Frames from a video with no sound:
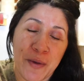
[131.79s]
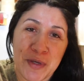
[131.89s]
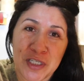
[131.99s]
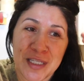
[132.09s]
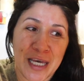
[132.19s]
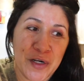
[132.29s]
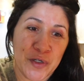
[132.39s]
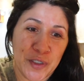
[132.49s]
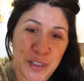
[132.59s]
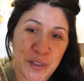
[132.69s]
I mentioned that
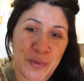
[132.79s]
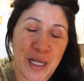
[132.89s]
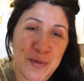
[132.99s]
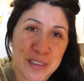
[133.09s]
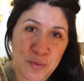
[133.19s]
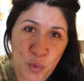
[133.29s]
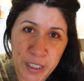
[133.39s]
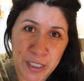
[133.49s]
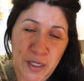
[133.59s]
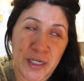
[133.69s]
earlier when I was
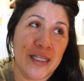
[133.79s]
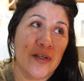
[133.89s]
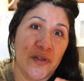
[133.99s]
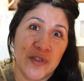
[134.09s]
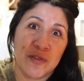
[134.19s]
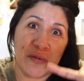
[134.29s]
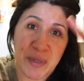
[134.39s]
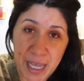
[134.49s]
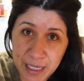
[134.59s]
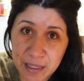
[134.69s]
working on it. The girls were
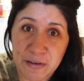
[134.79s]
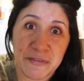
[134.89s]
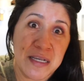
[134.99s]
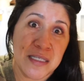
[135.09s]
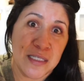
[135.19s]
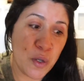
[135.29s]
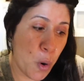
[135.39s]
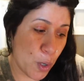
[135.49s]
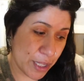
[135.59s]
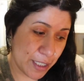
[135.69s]
painting their faces
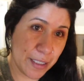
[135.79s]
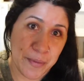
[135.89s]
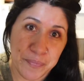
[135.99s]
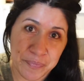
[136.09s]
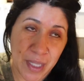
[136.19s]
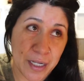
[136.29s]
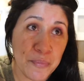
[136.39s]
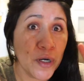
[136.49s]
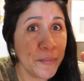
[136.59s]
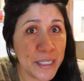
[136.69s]
with not a
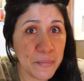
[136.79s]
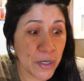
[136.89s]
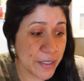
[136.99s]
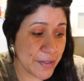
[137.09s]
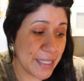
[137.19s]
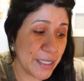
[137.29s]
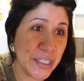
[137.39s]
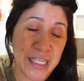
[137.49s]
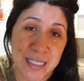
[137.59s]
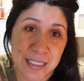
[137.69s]
permanent marker, thank
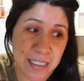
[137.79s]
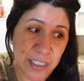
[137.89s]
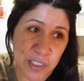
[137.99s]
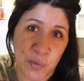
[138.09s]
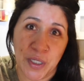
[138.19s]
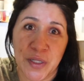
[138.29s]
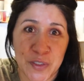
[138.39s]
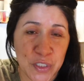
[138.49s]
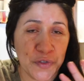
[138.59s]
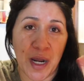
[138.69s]
goodness. It's just one of
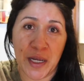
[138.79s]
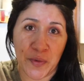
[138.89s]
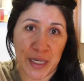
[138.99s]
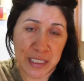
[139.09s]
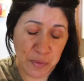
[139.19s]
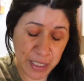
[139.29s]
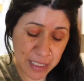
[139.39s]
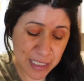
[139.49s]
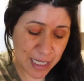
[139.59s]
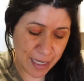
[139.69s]
those dry erase
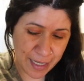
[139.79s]
ones.